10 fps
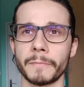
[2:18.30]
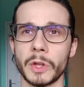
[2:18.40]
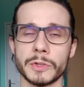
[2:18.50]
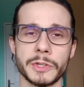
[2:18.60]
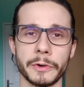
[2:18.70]

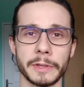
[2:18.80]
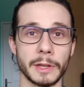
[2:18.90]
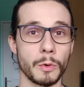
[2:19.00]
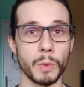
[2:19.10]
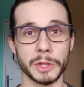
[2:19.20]

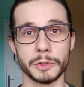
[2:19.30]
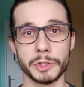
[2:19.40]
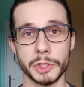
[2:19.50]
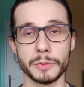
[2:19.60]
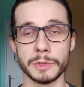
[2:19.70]
concerning what to
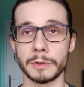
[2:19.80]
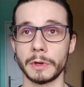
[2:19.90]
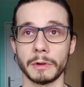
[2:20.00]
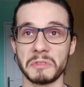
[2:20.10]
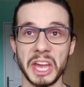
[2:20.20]
choose
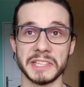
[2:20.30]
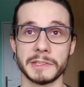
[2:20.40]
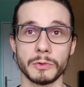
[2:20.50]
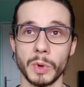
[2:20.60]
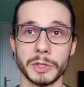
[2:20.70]

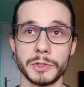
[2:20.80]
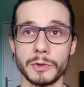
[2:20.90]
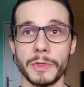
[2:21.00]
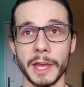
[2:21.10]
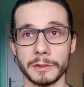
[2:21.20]
next, what to do
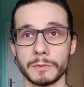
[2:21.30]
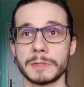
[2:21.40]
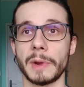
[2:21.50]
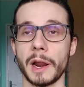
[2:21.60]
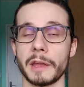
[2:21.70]
next with
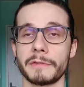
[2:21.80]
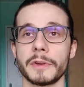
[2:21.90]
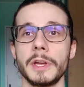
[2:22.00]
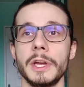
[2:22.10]
my life.